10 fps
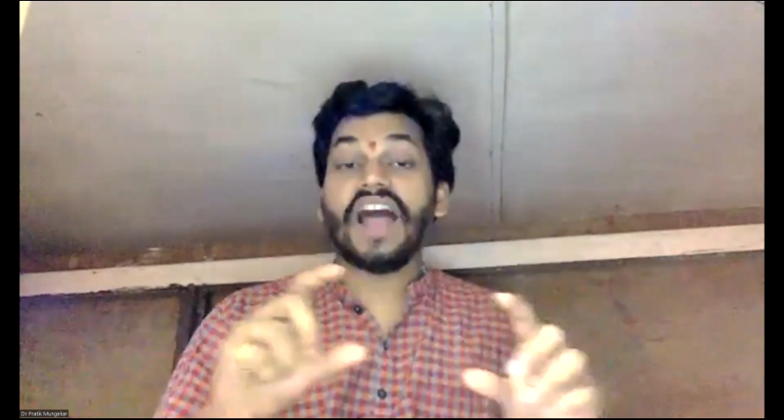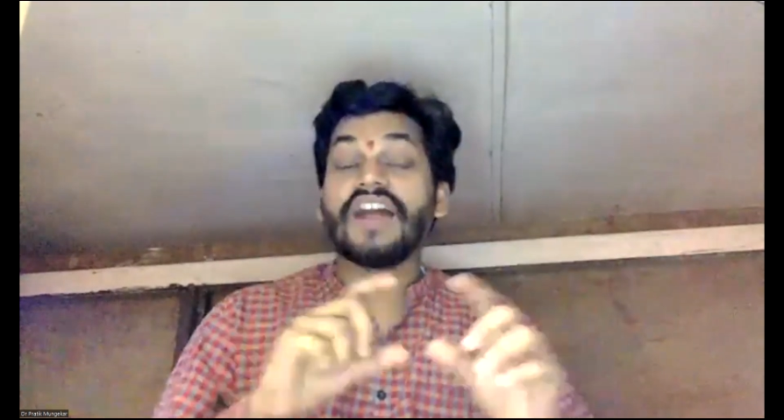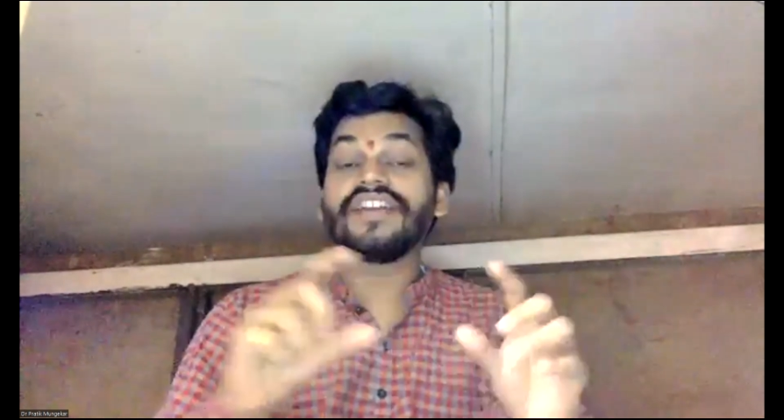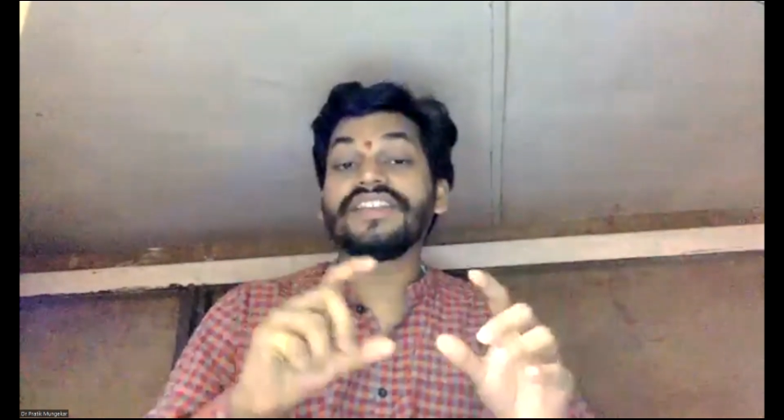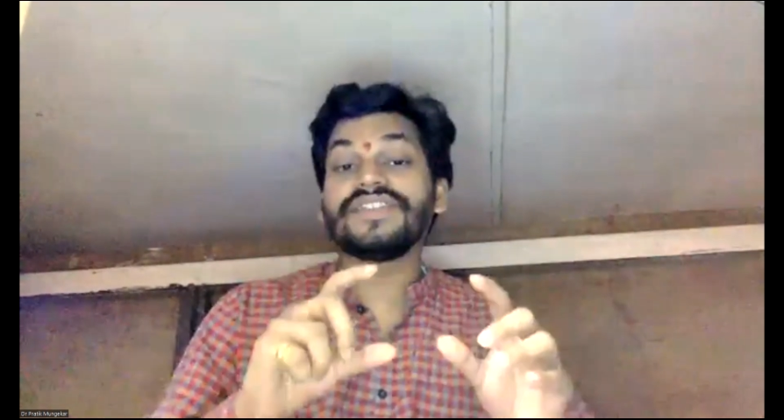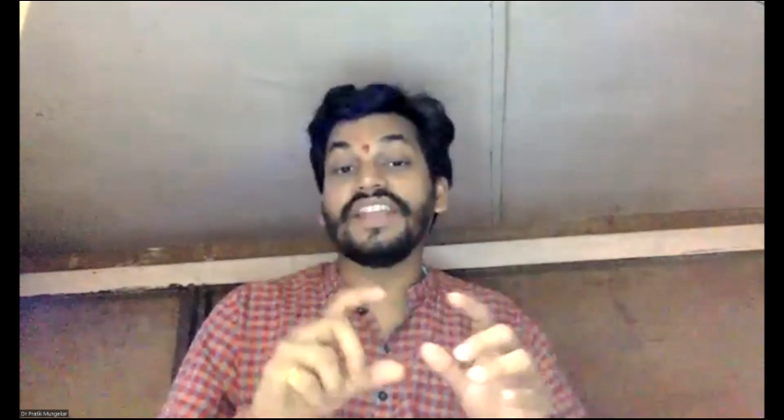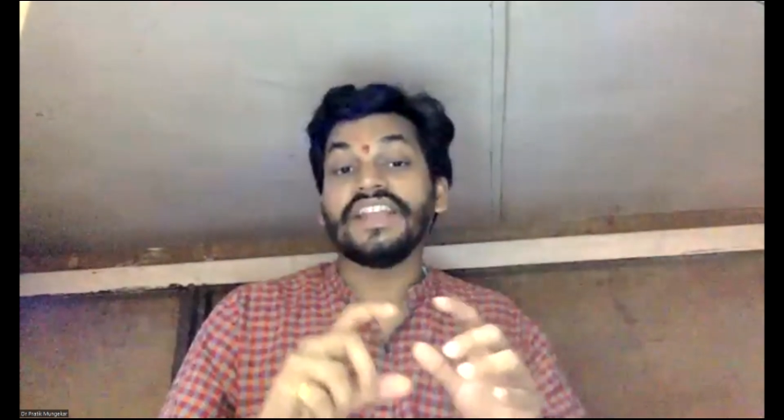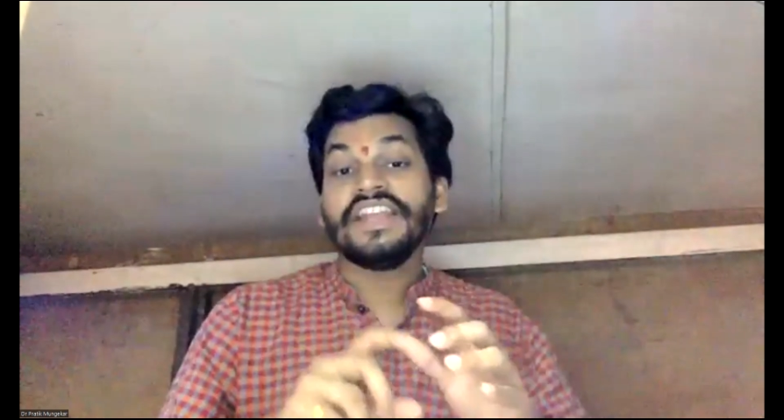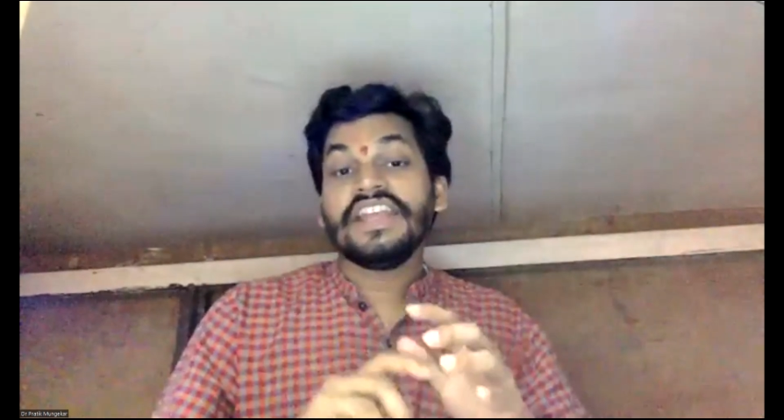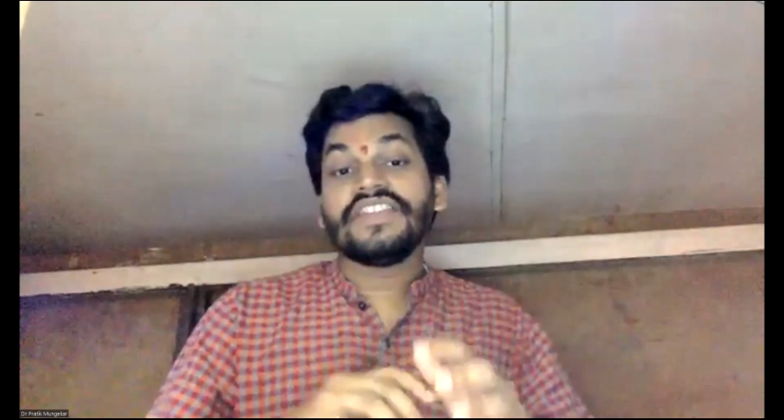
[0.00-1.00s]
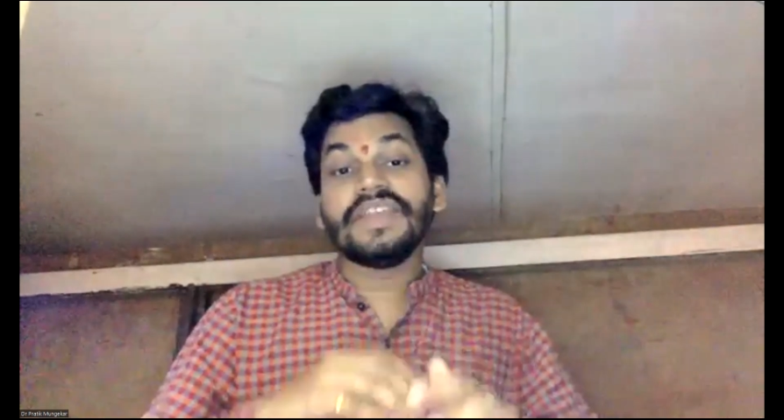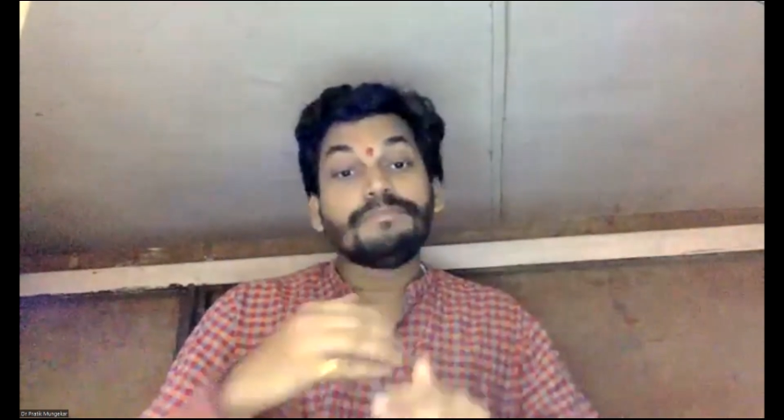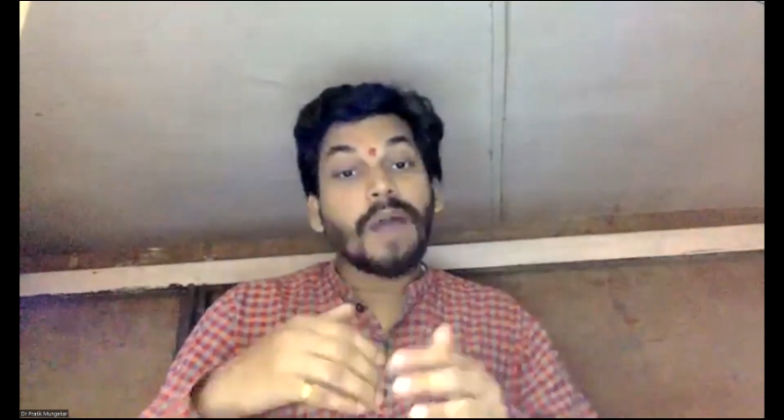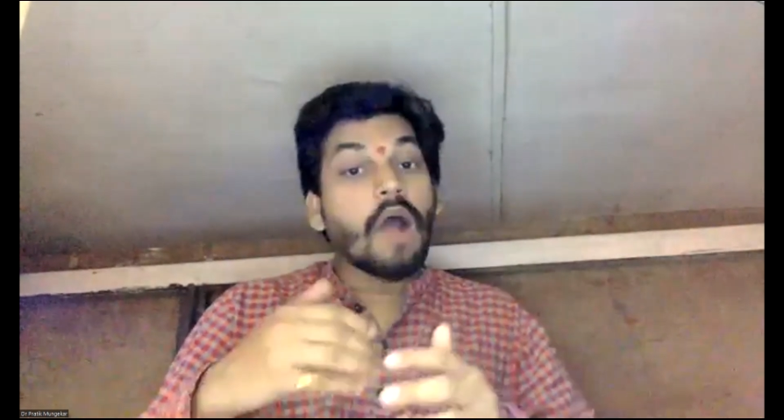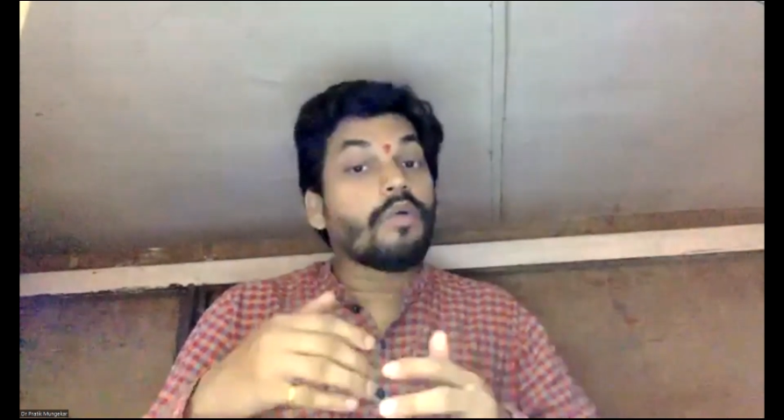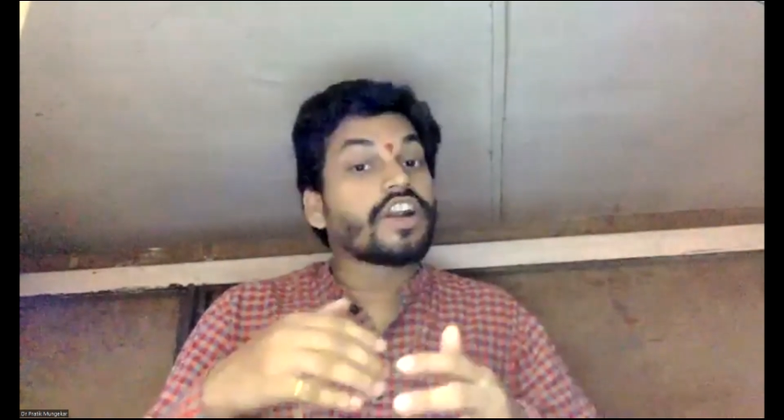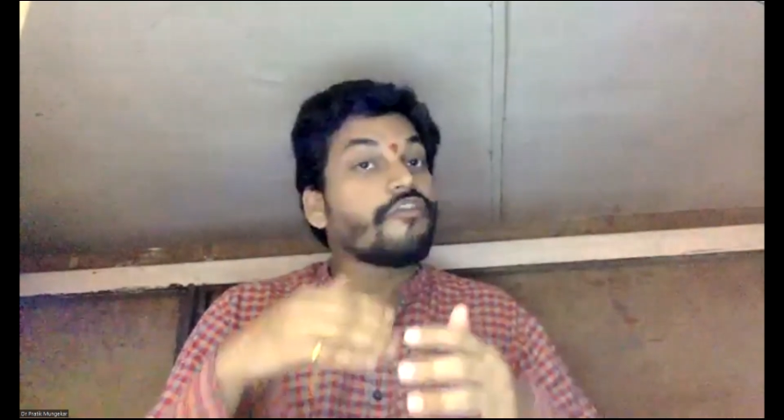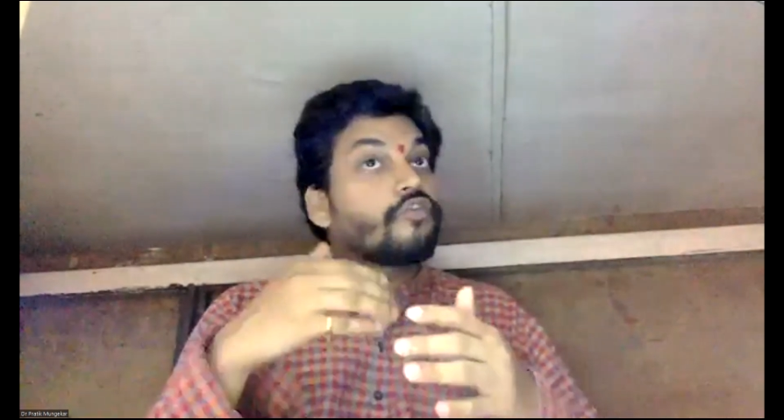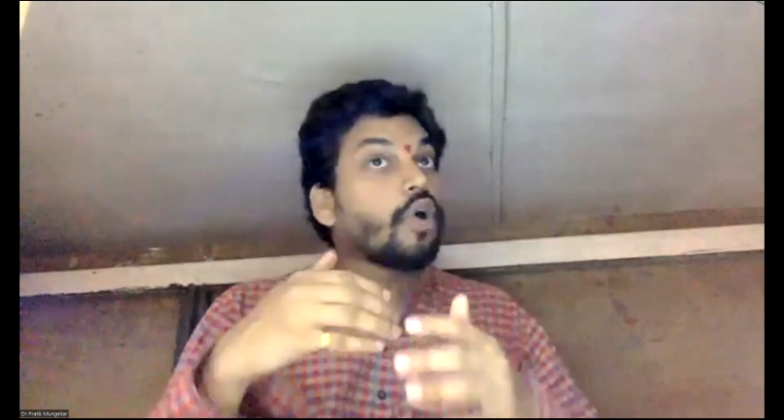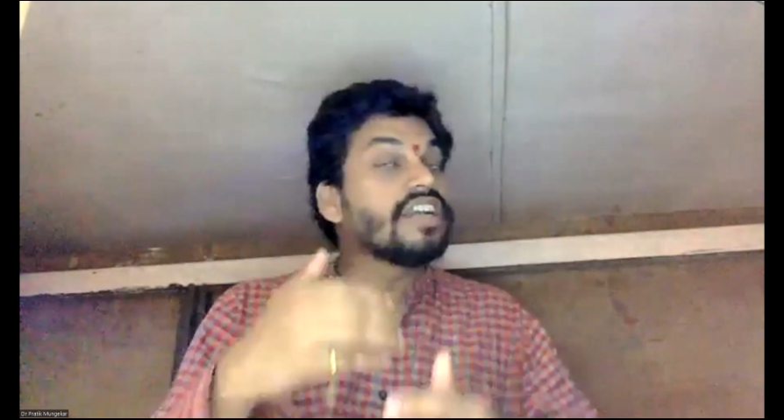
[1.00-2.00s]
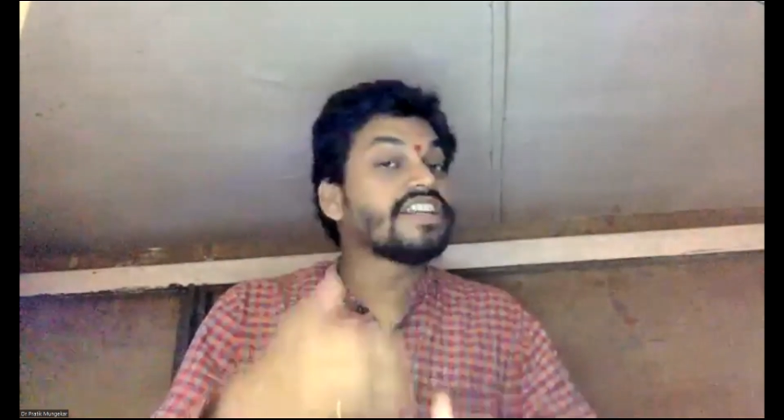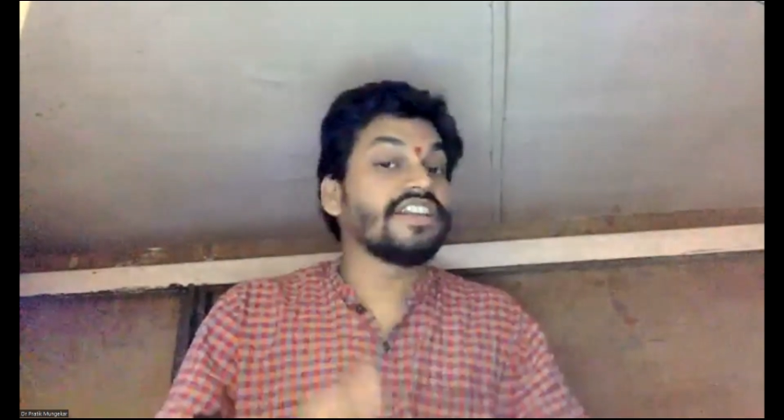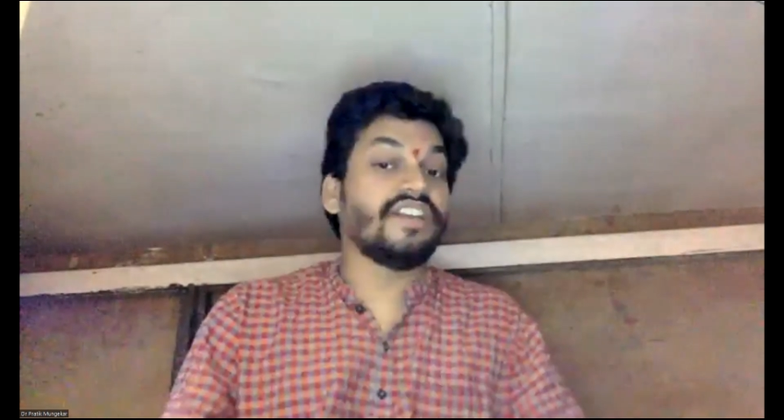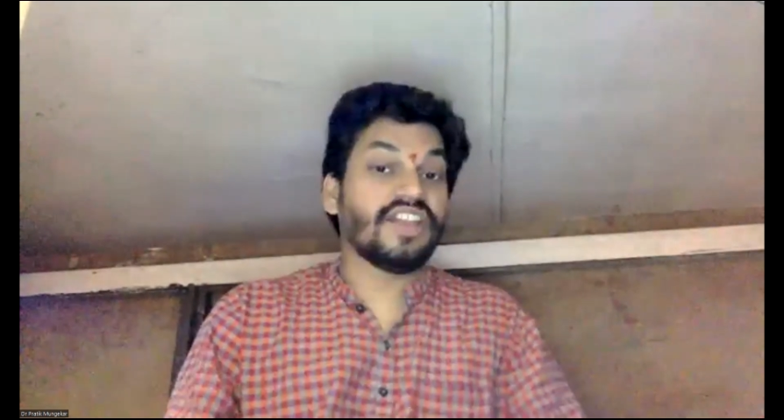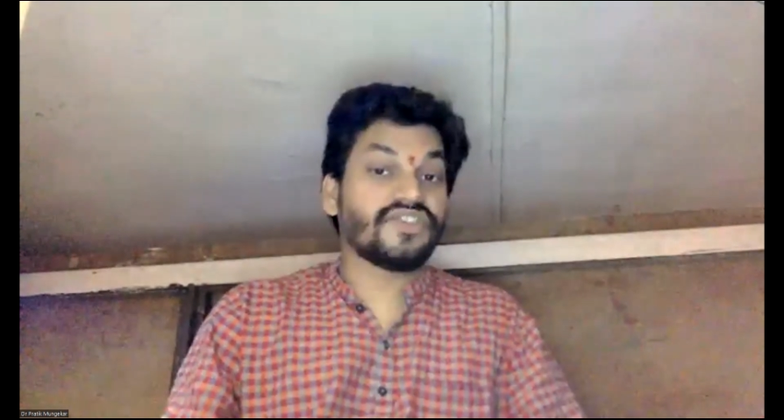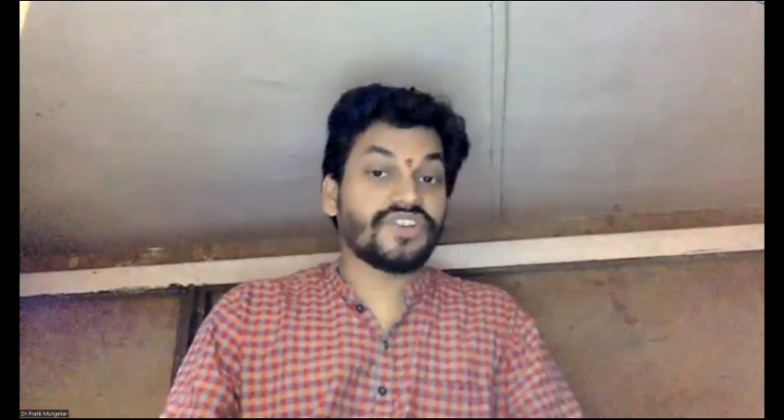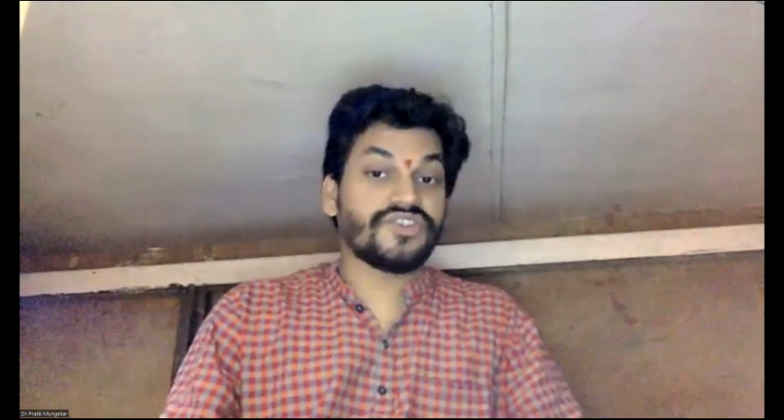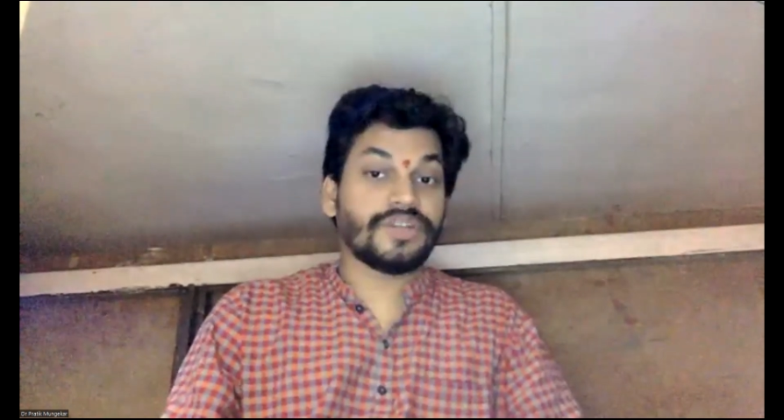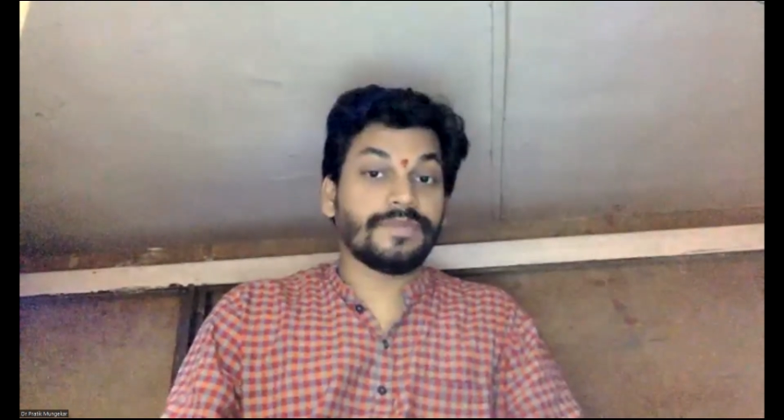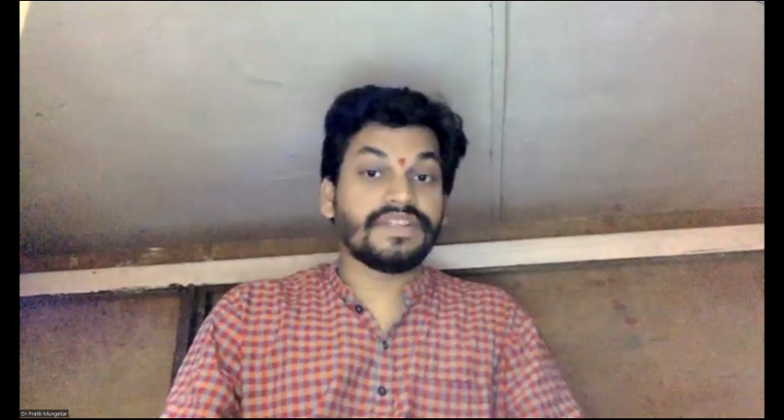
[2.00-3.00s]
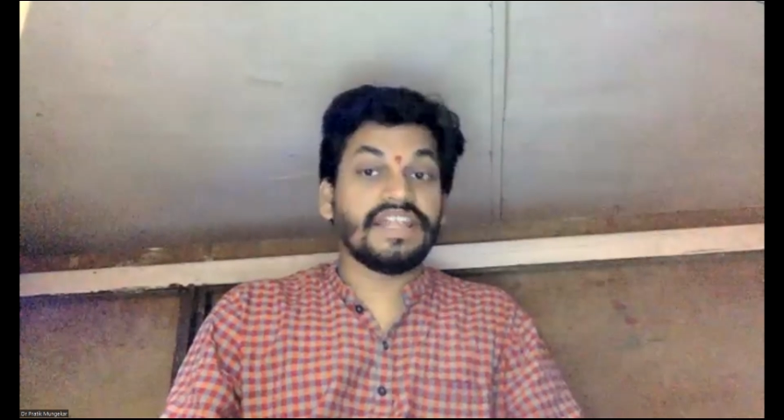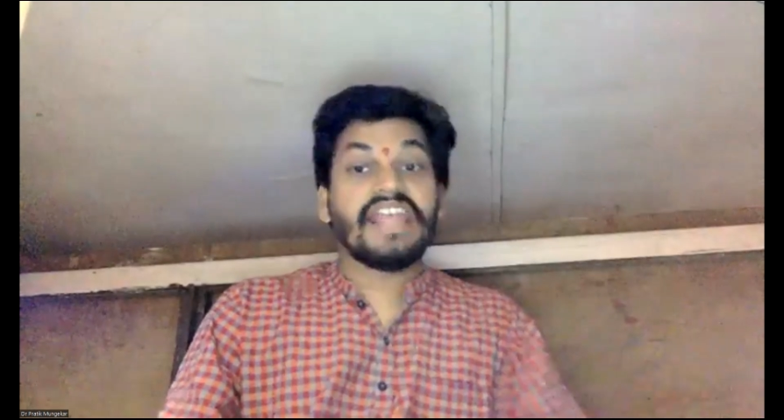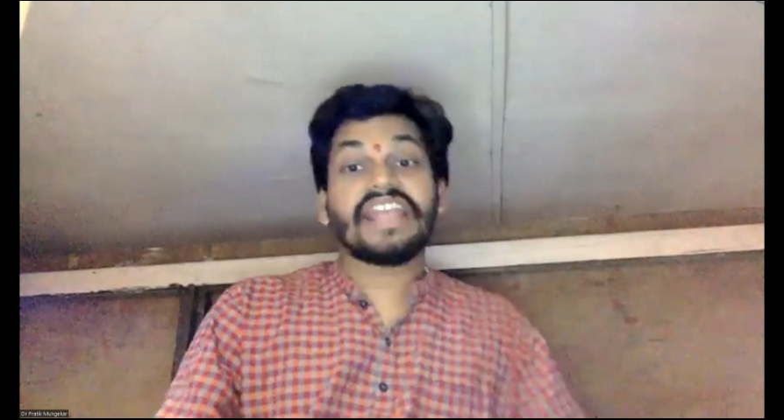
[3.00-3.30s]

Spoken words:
Harnessing the power of quality relationships